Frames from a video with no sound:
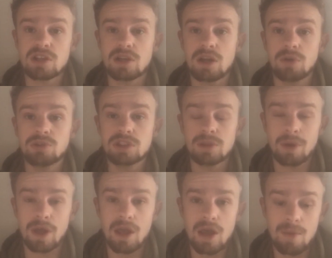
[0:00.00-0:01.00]
I know
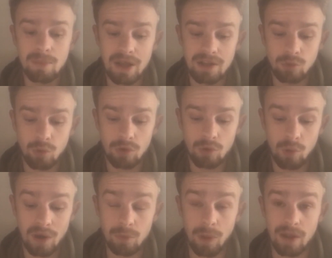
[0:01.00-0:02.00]
Sidibe played
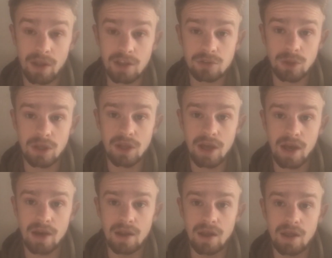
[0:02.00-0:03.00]
quite well last week, and